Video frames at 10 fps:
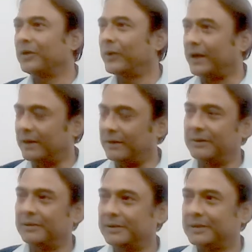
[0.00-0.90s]
well,
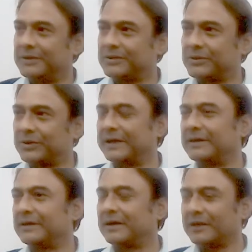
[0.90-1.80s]
so that
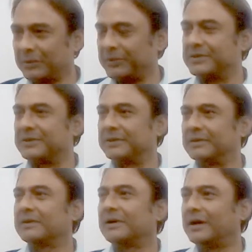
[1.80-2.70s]
the other person